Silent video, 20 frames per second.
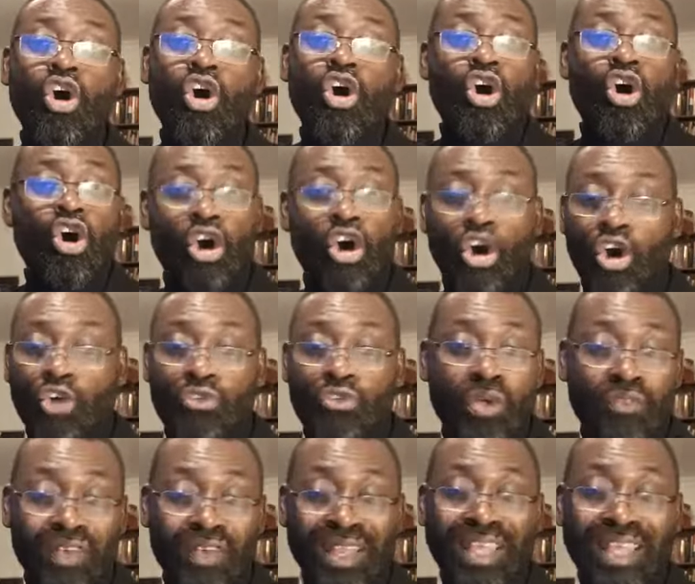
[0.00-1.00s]
or
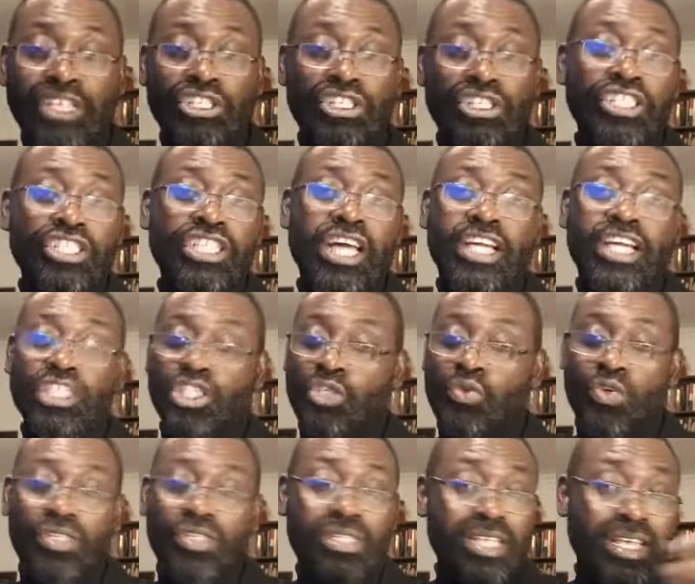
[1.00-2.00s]
revelation that she
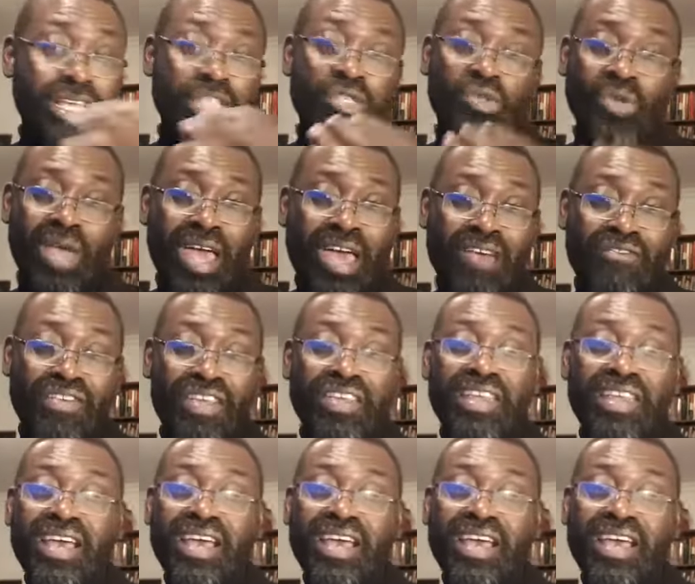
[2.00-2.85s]
was taken to heaven